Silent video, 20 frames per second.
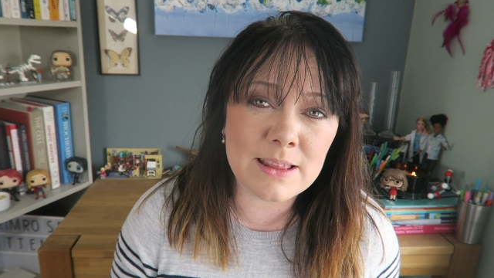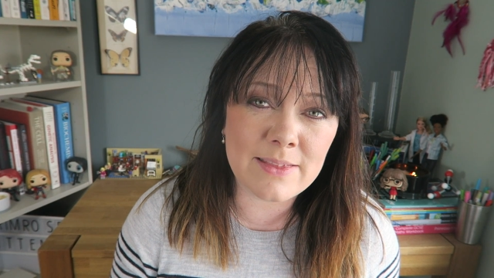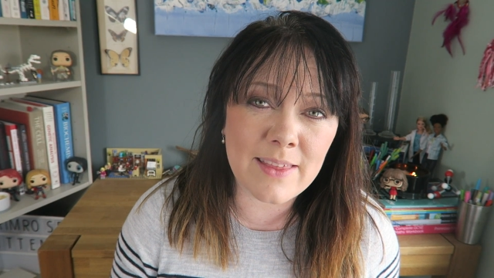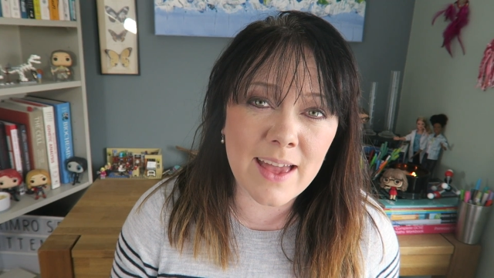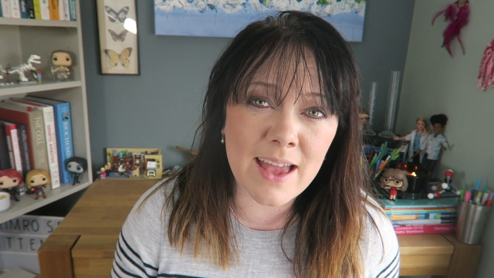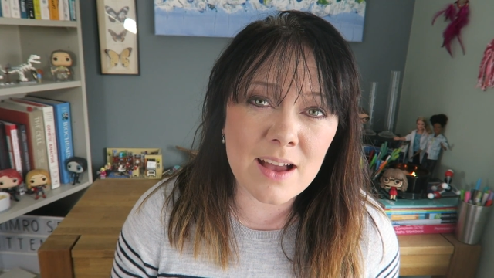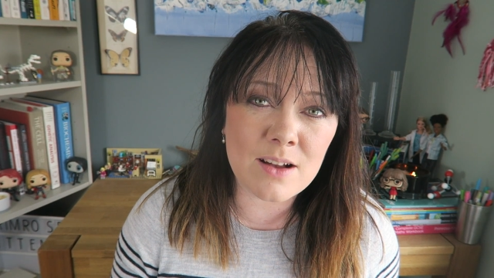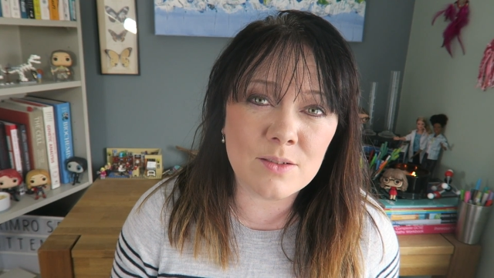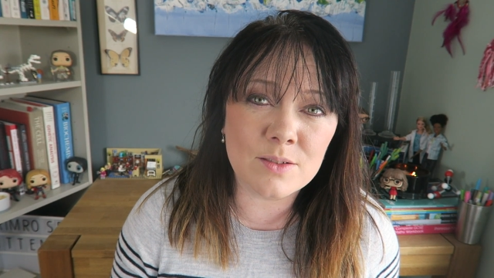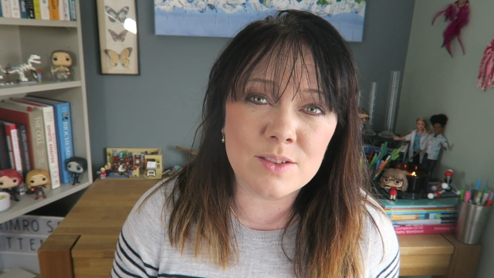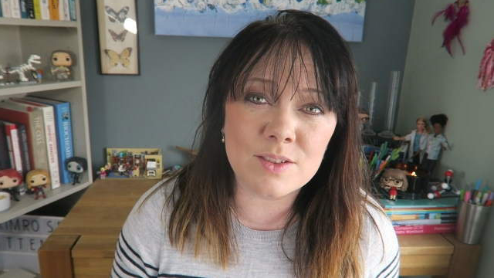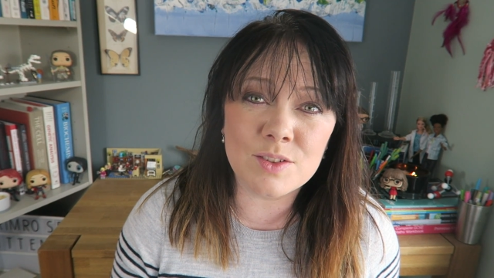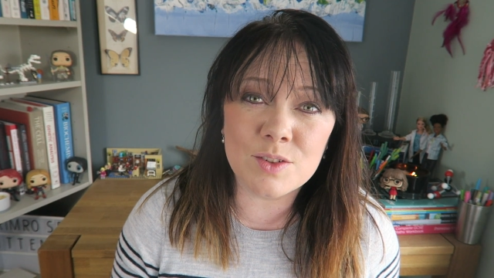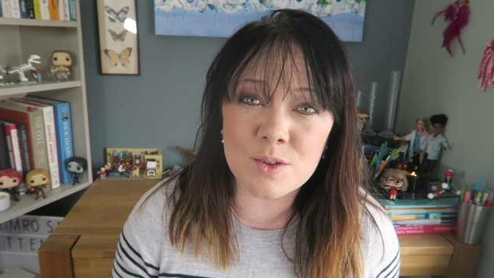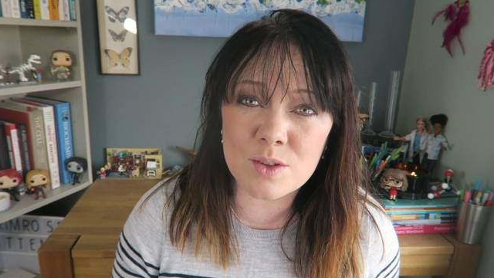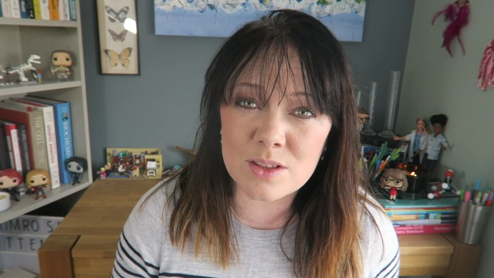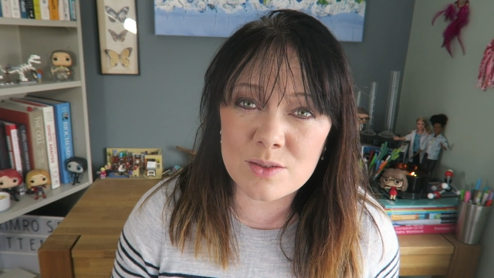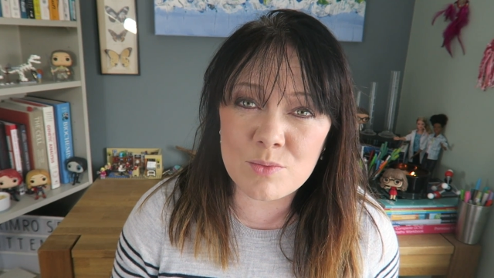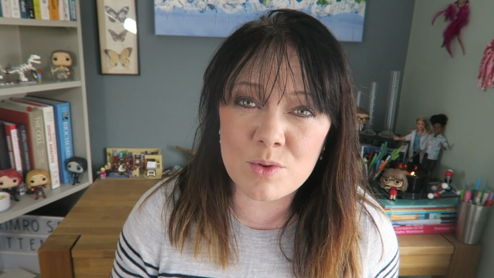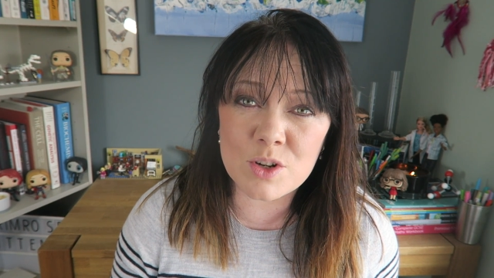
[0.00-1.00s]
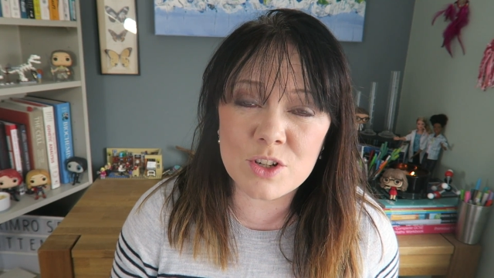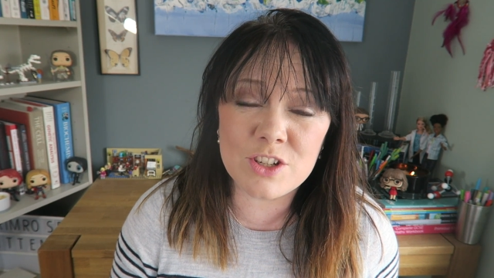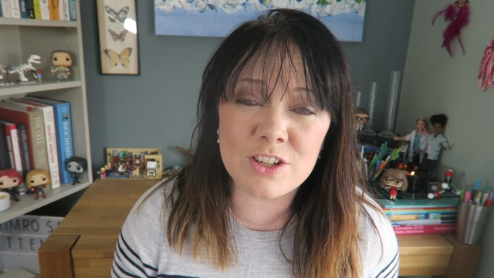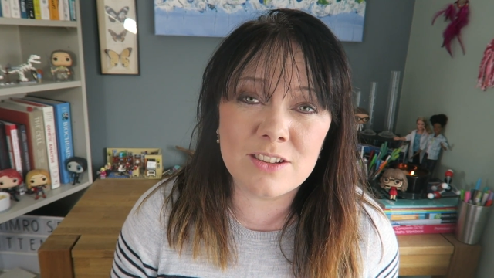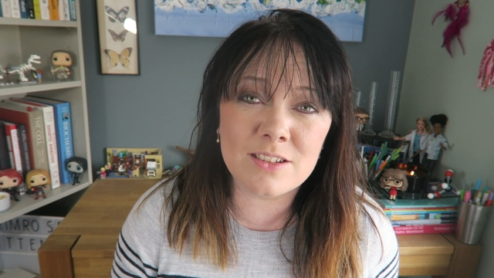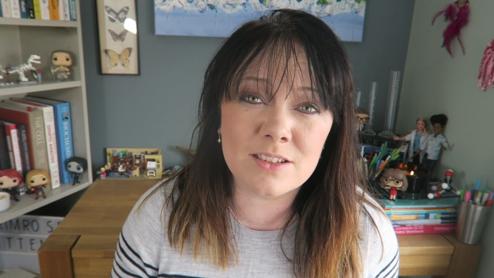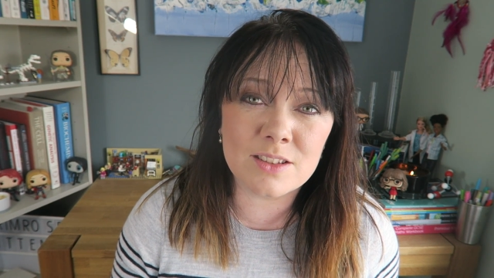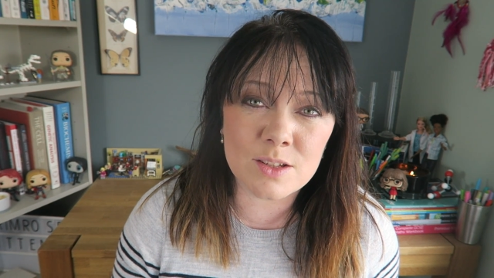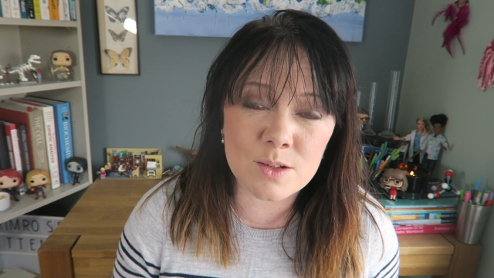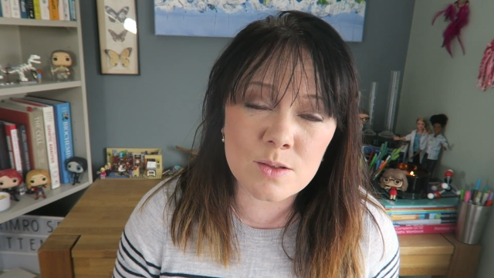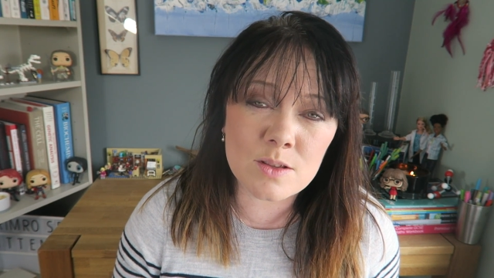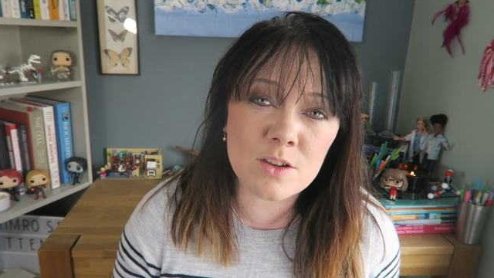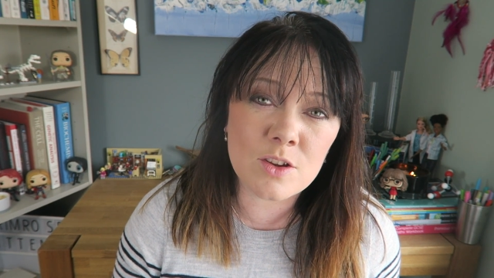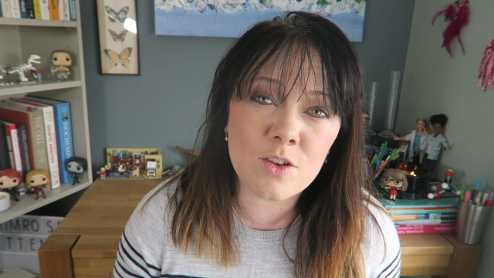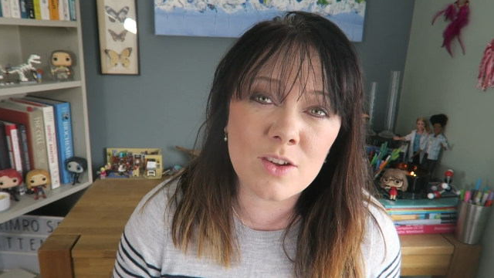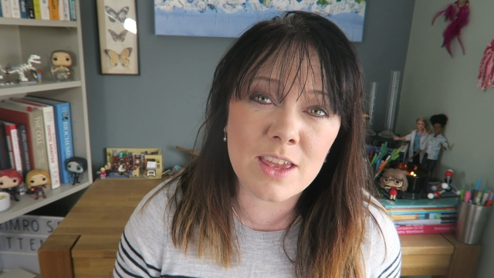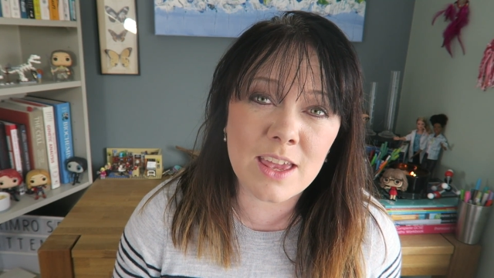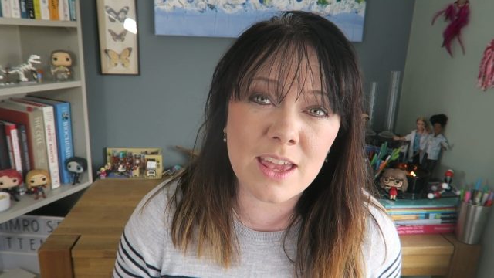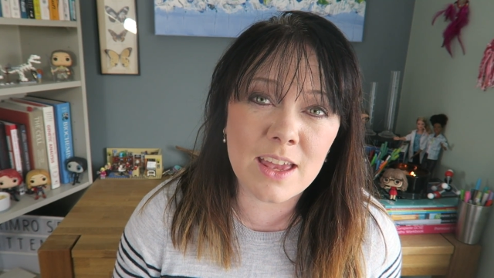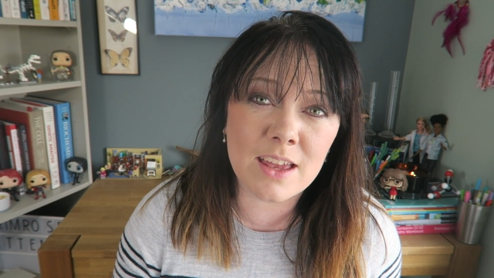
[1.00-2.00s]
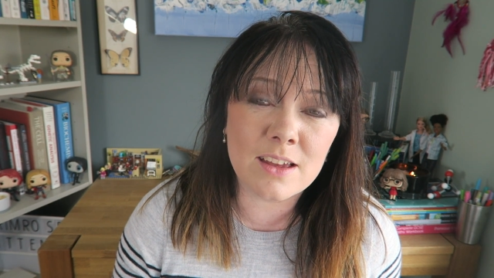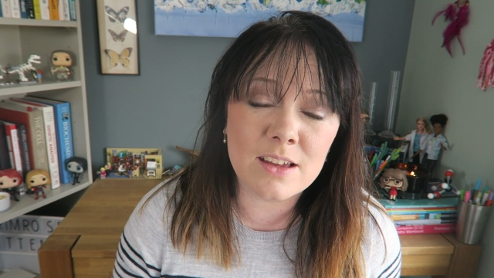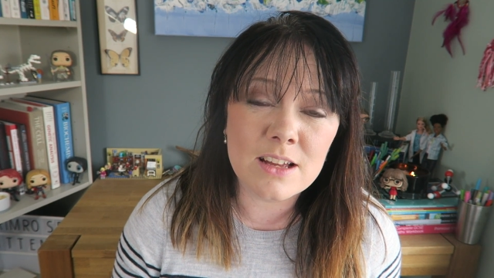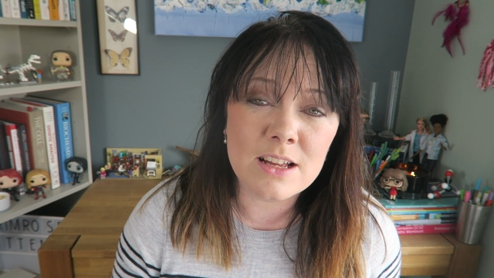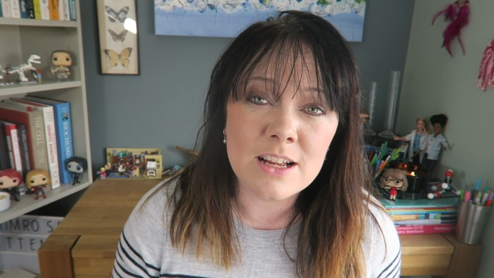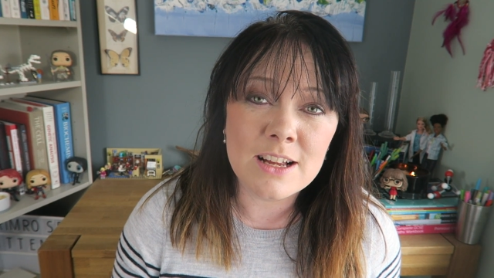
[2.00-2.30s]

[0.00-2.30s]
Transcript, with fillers: in the house and doing the washing and doing the cooking,